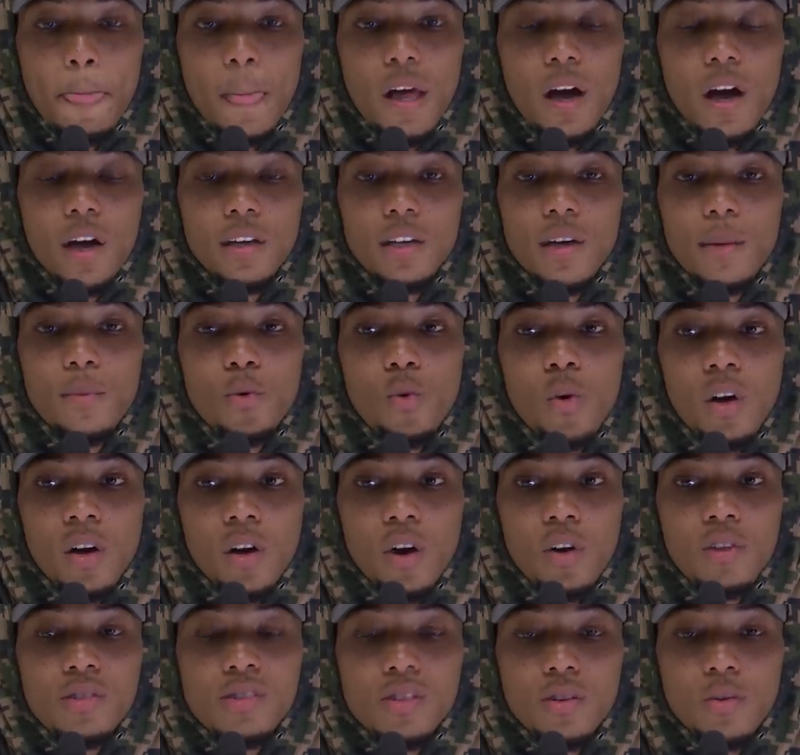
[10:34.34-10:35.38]
Uh, number one
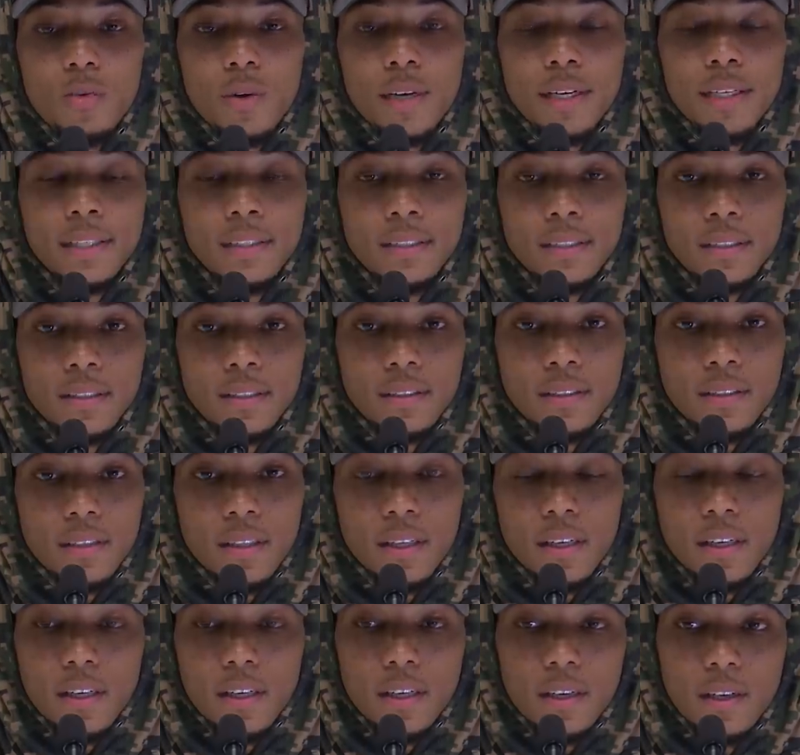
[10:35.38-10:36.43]
goal is to win,
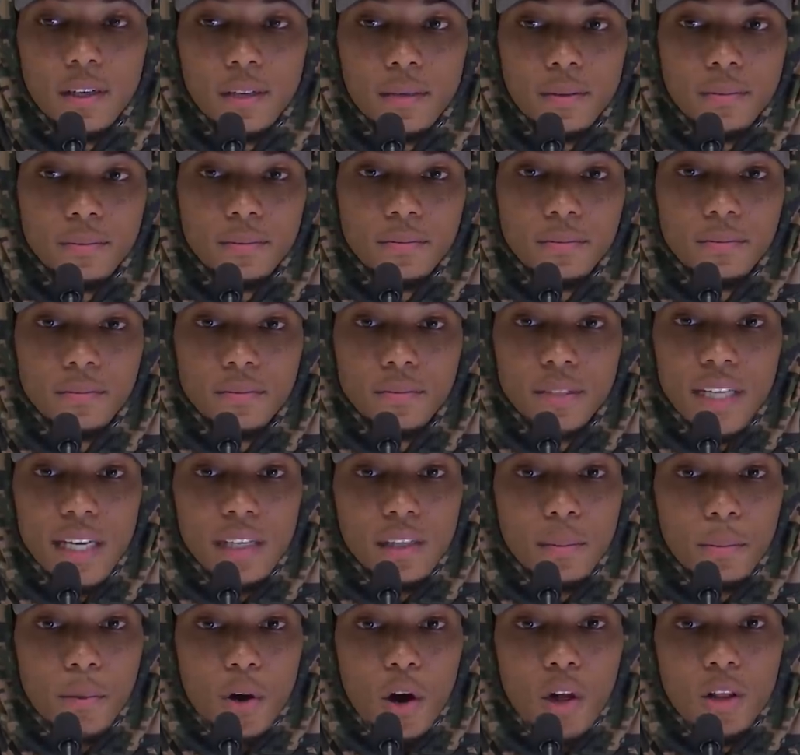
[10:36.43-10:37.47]
um, take
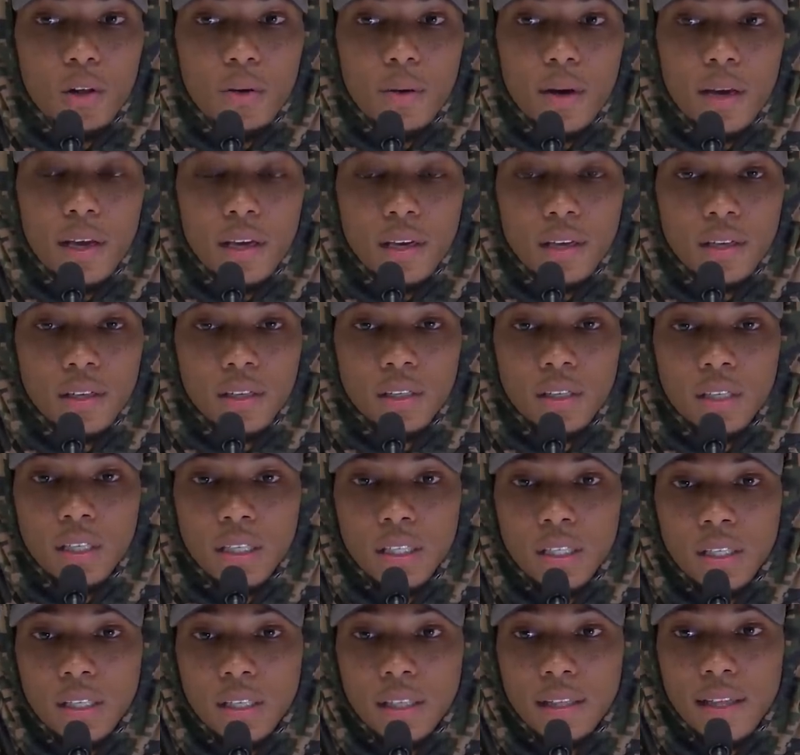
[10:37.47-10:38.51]
the ball away.
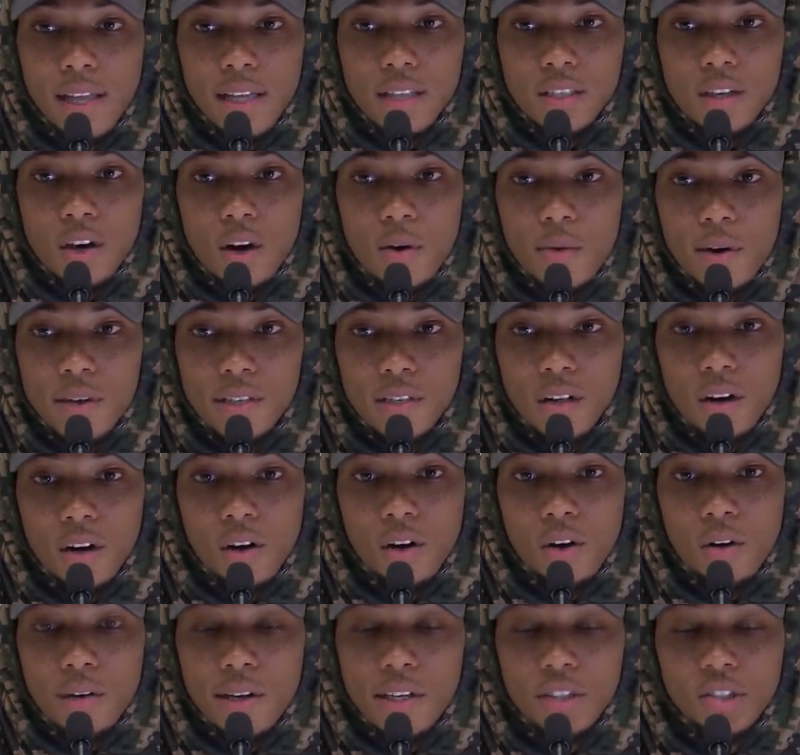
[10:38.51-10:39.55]
And that's always our
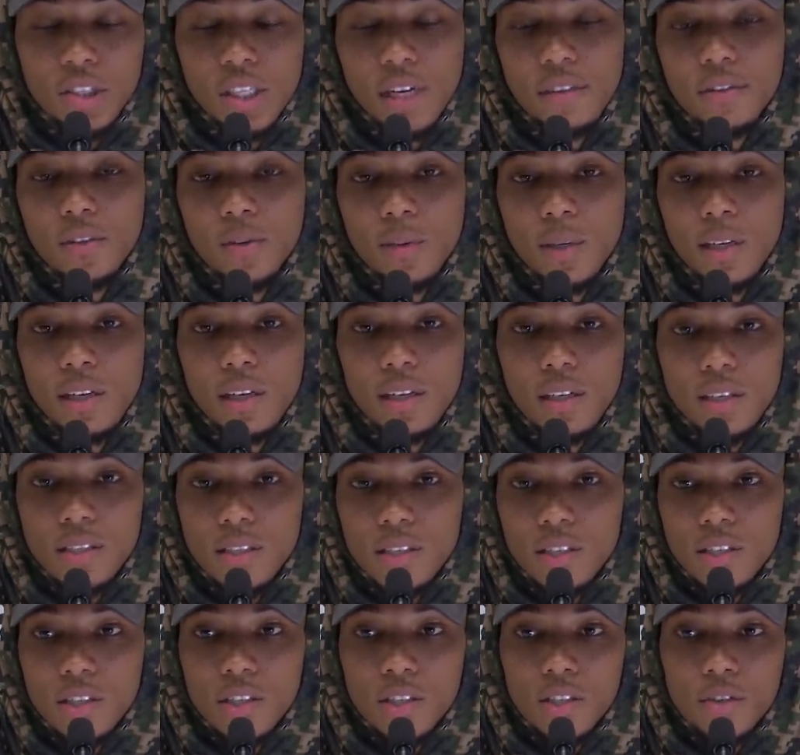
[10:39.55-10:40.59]
goal each and every week
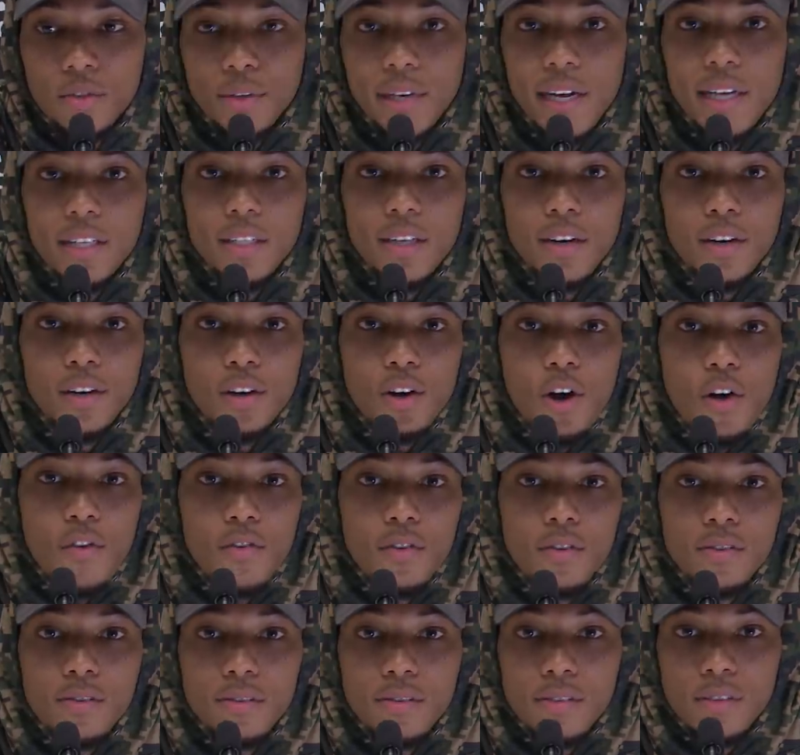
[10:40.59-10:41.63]
is to just create
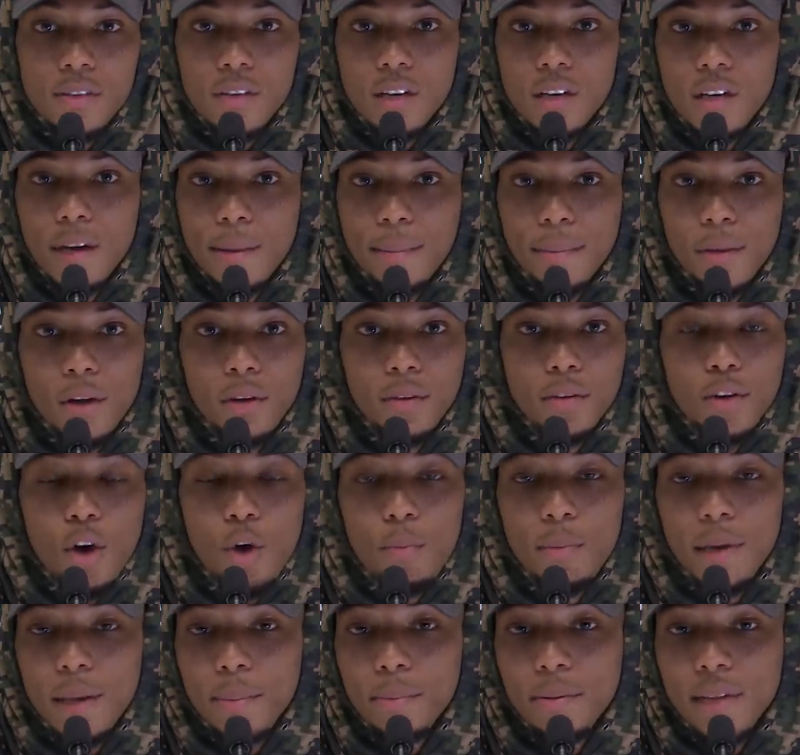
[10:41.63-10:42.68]
turnovers, um, no, no,
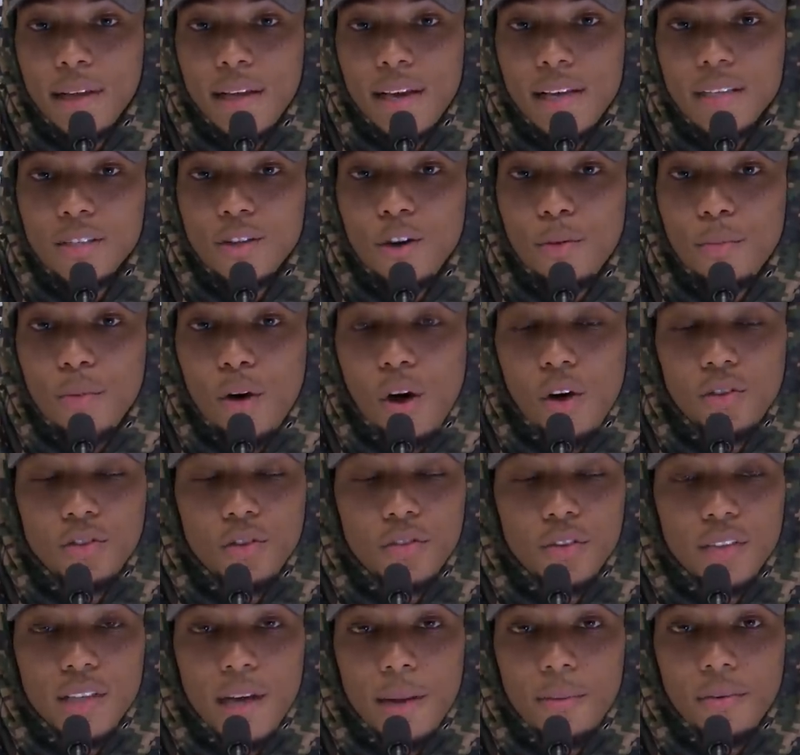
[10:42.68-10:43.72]
big plays, no balls
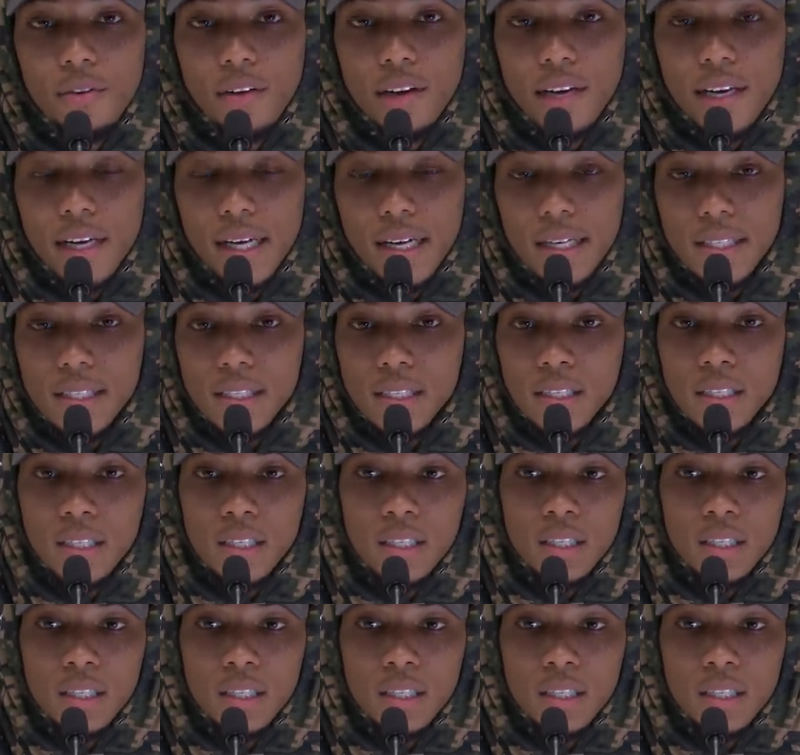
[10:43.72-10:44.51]
over top of our heads,